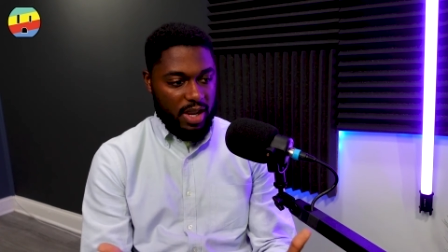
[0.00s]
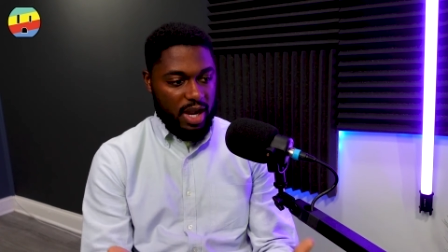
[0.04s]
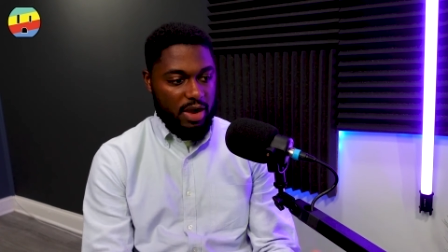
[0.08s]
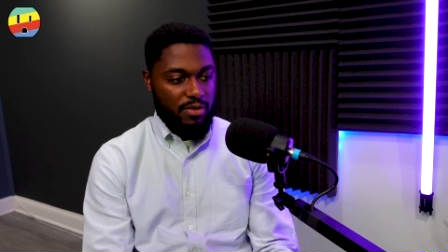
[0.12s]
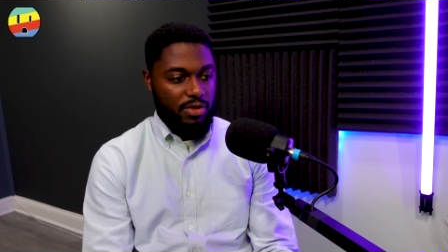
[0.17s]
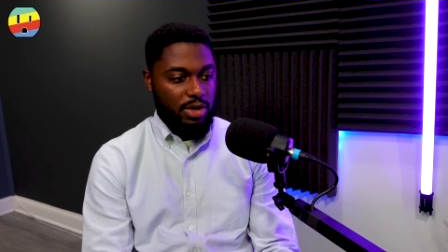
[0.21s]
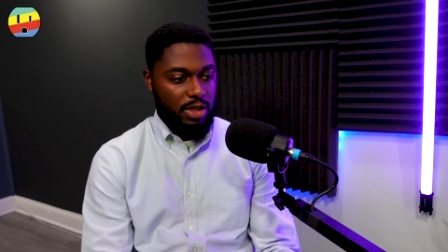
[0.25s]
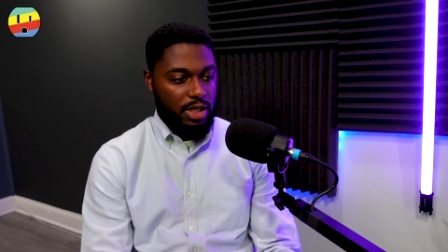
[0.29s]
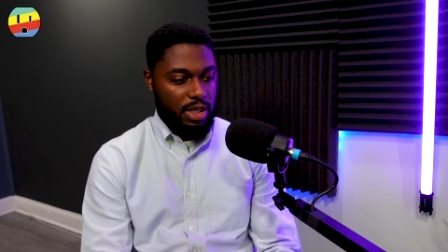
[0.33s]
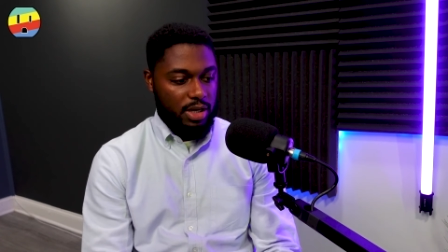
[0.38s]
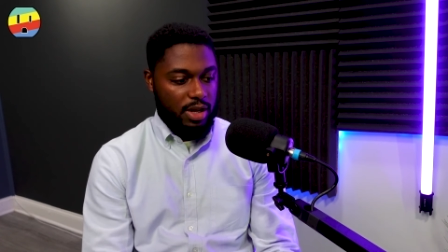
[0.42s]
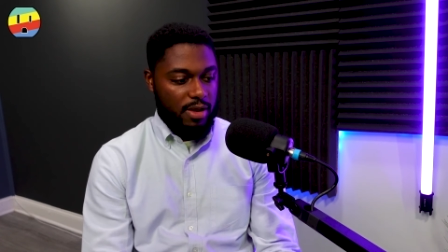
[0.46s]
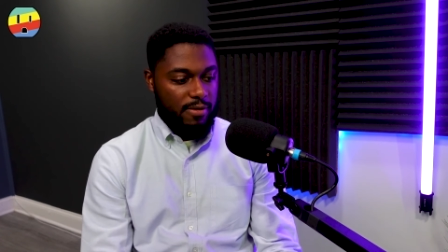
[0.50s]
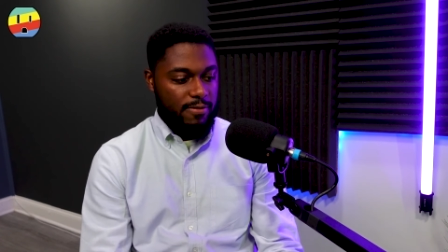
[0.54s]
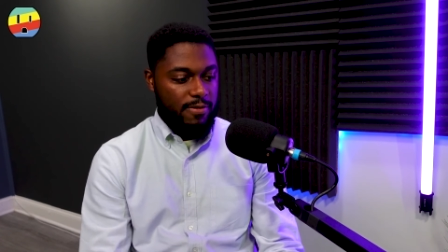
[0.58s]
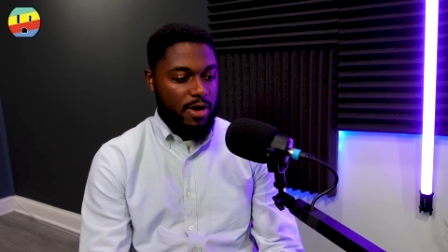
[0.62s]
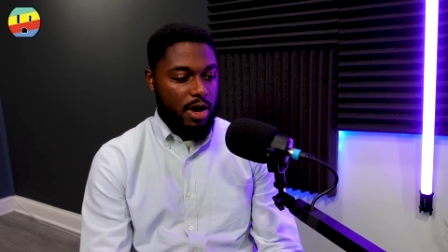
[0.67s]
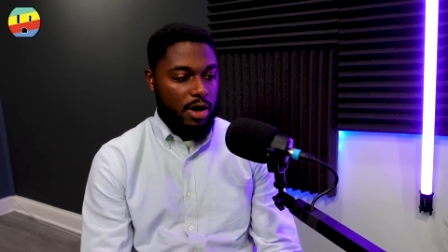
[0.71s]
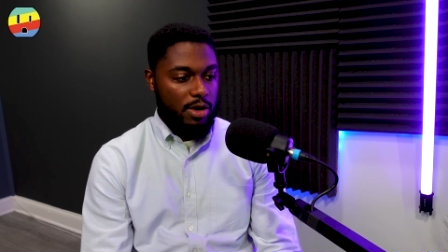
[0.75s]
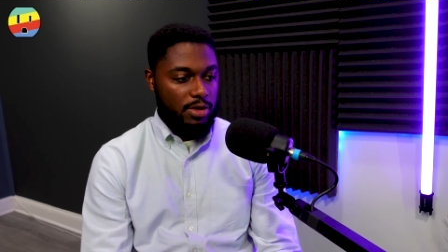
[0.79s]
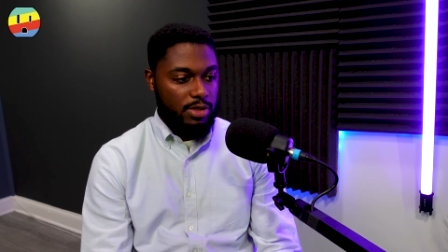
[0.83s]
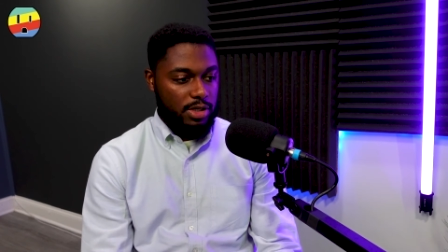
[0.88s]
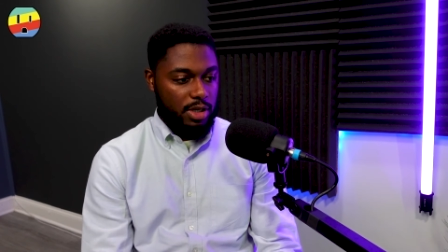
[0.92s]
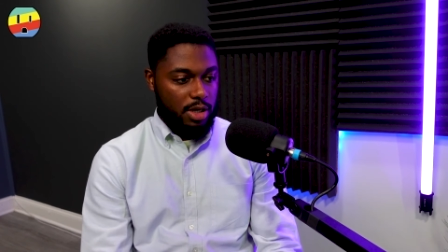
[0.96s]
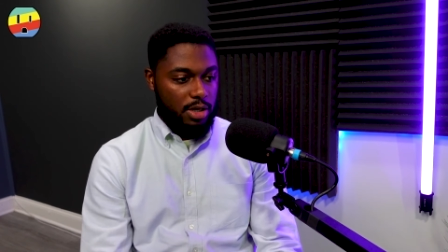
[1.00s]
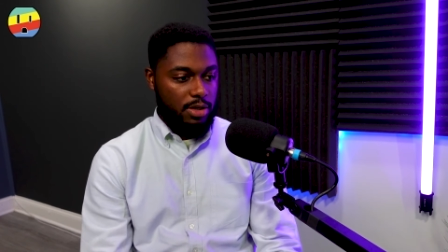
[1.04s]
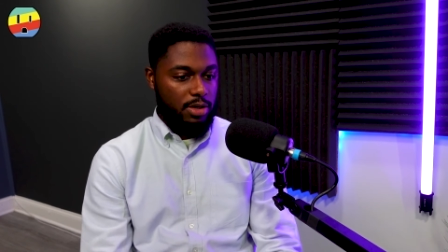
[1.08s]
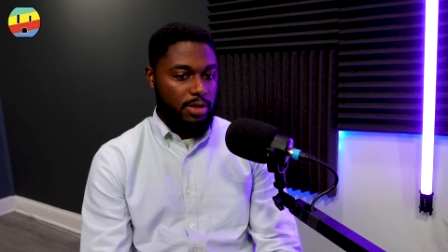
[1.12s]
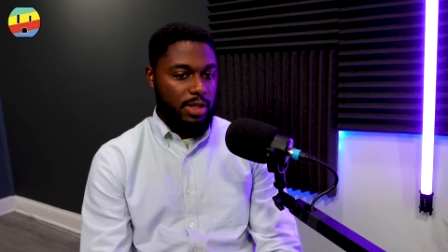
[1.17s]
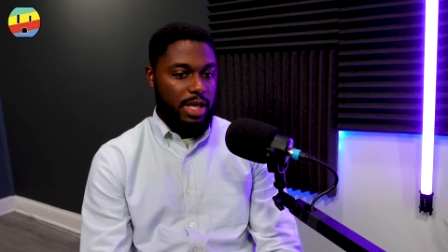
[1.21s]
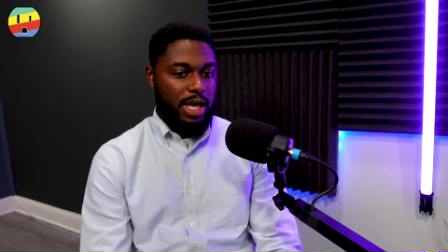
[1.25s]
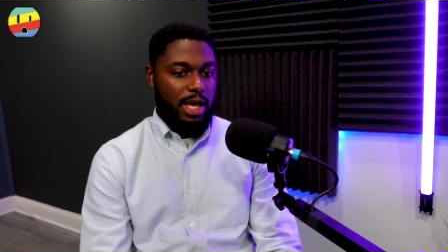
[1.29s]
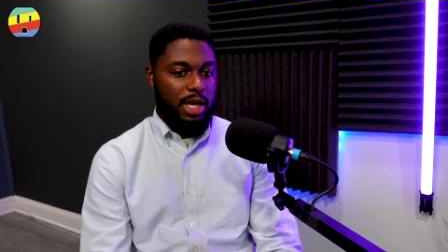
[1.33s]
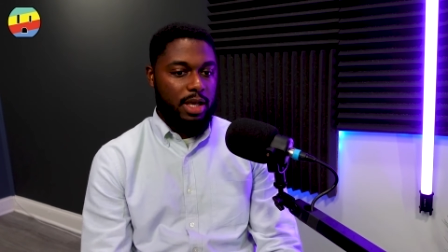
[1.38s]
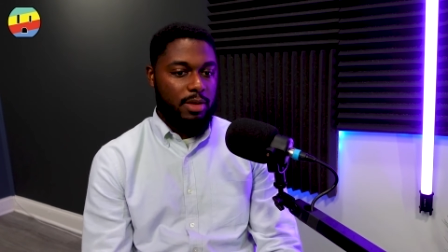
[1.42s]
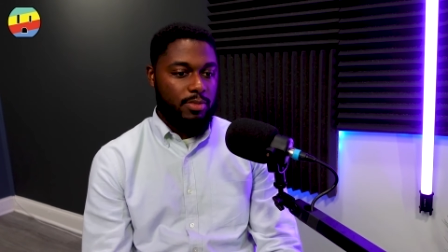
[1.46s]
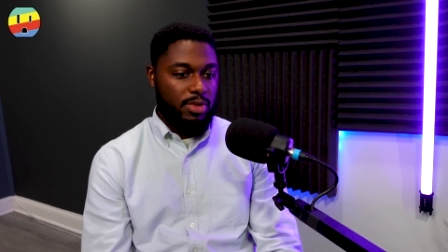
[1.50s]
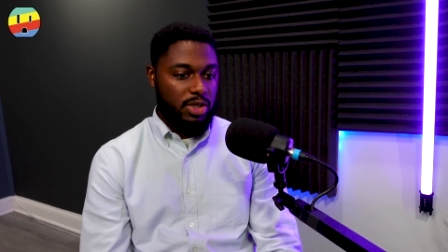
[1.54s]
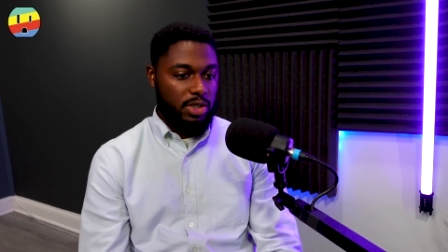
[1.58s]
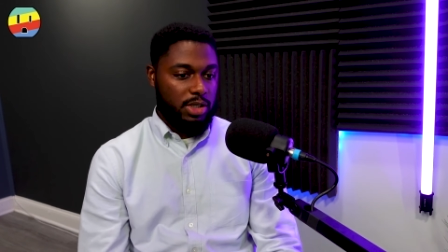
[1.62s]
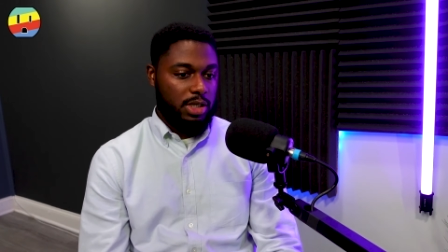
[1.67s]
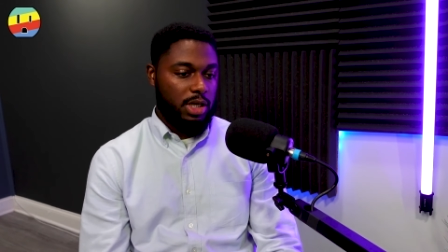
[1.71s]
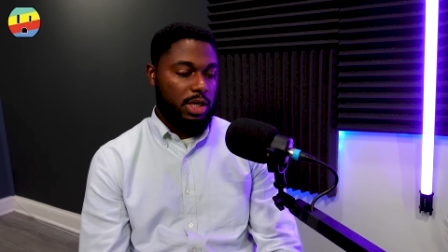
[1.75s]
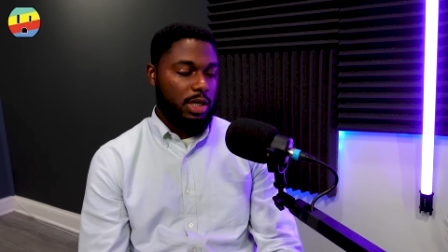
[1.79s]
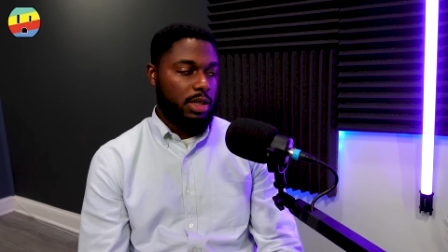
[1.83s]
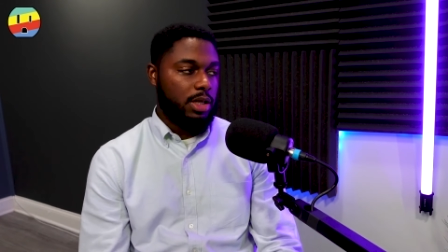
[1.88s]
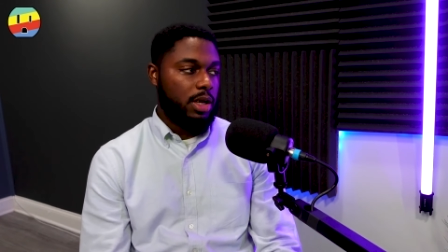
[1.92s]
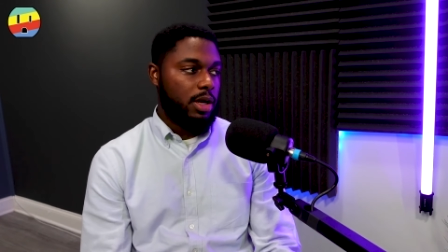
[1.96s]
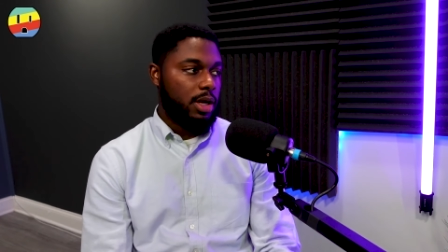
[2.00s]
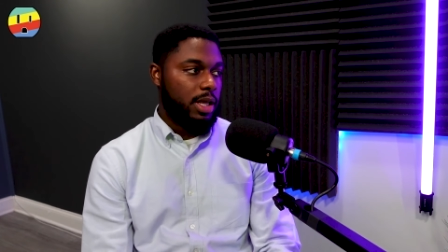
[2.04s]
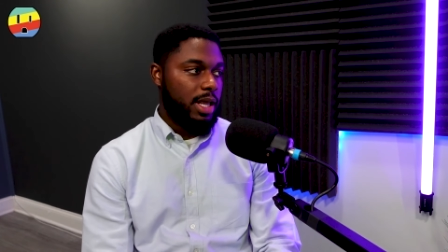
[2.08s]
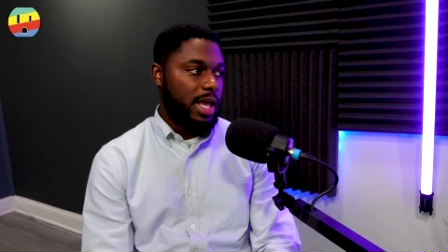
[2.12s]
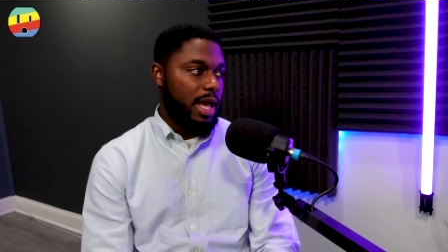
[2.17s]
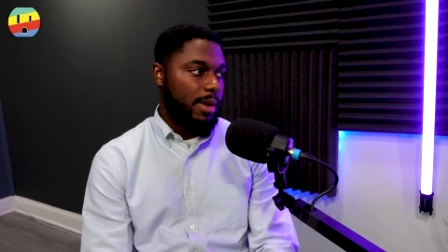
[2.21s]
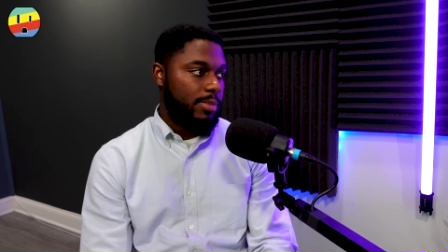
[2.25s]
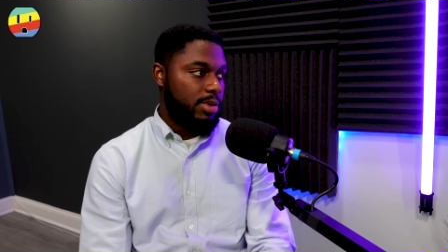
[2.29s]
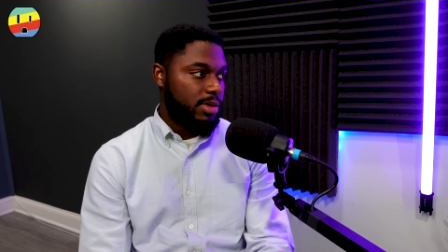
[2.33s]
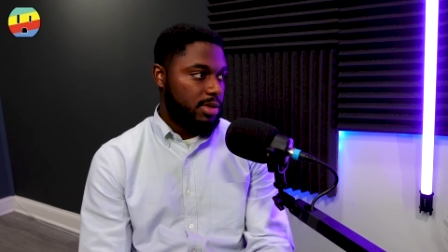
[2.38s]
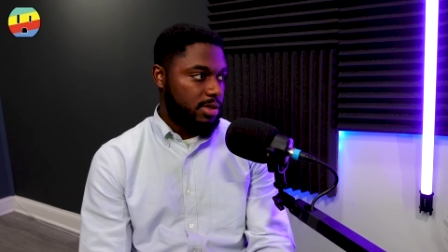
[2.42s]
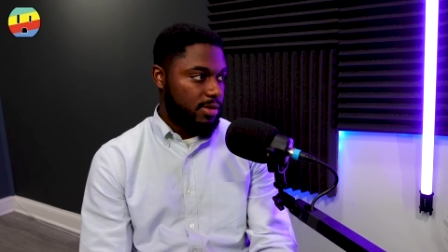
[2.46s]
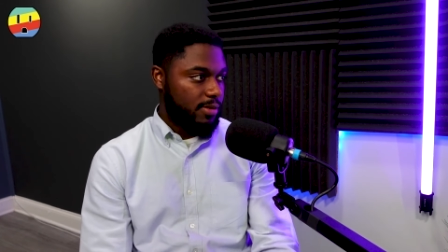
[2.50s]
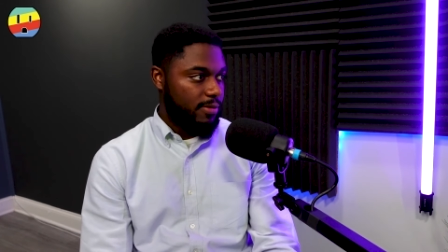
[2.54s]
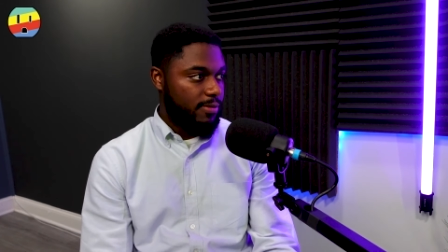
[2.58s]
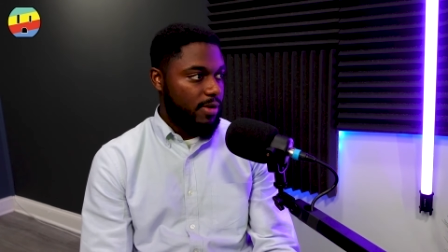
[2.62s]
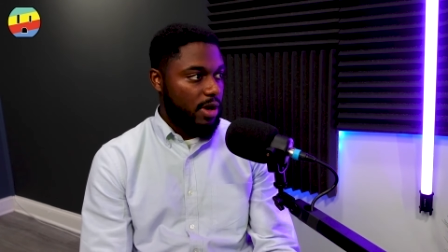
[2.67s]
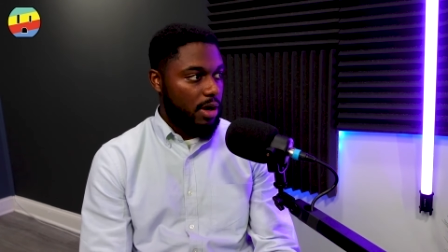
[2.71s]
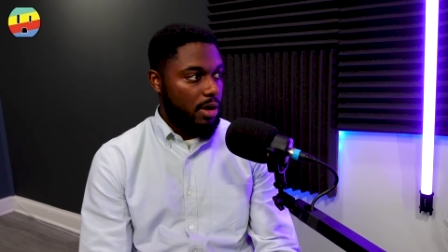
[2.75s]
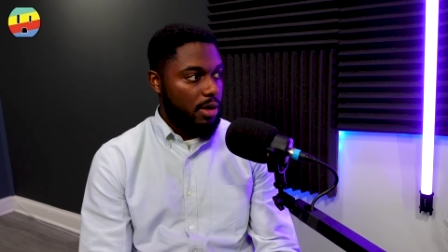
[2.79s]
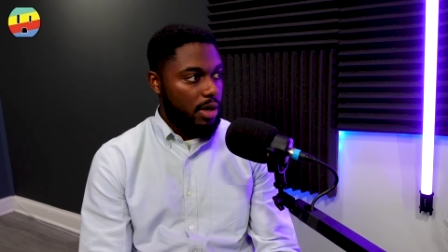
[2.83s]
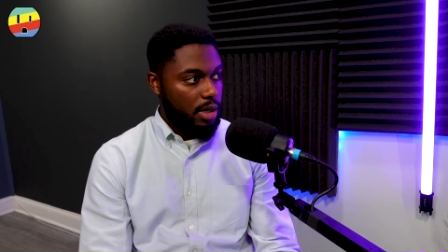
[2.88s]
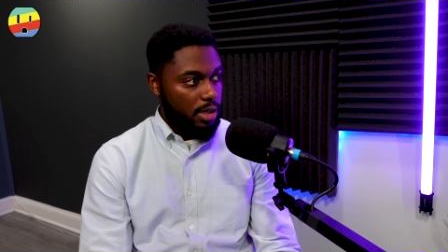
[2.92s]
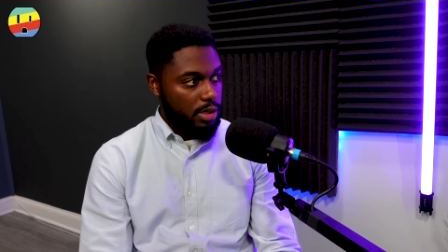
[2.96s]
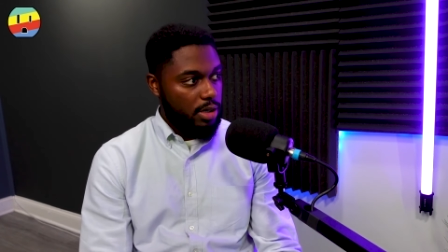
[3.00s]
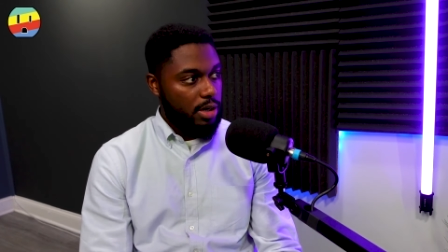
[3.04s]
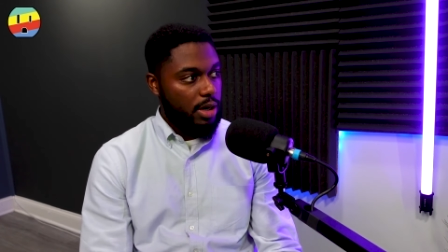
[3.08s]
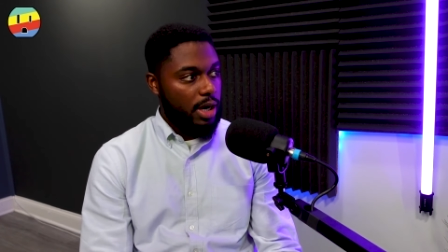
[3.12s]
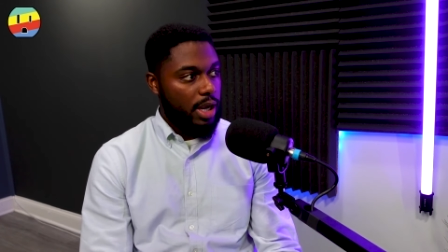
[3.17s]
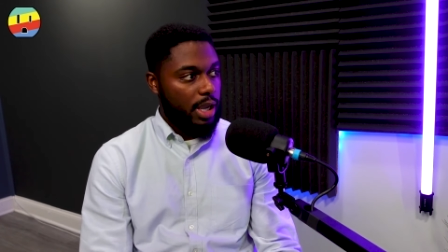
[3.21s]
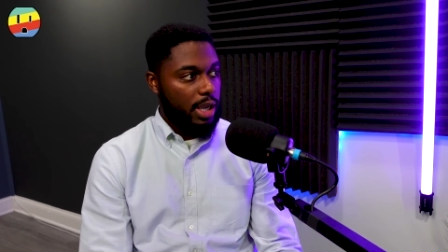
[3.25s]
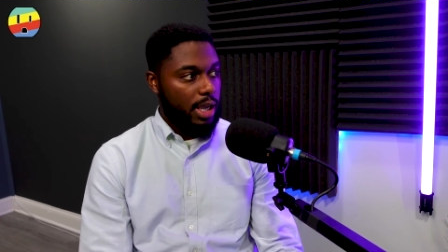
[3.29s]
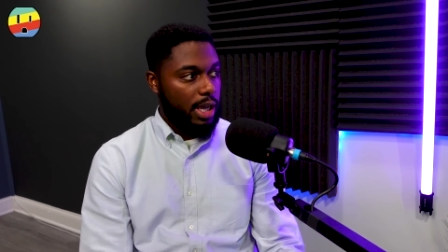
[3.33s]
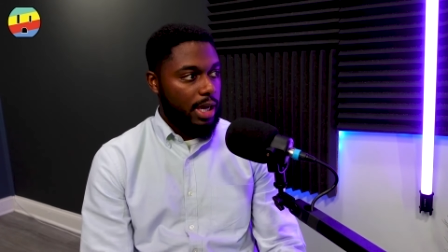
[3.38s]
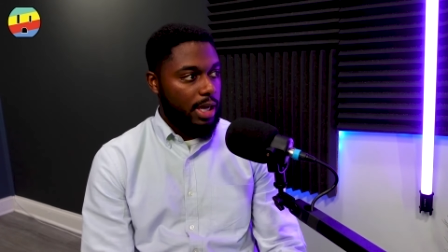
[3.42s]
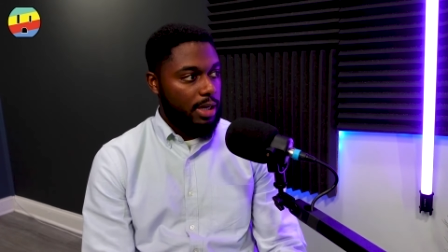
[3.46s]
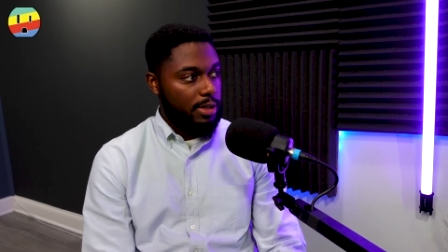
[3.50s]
everything that falls under that and machine learning happens to fall under ai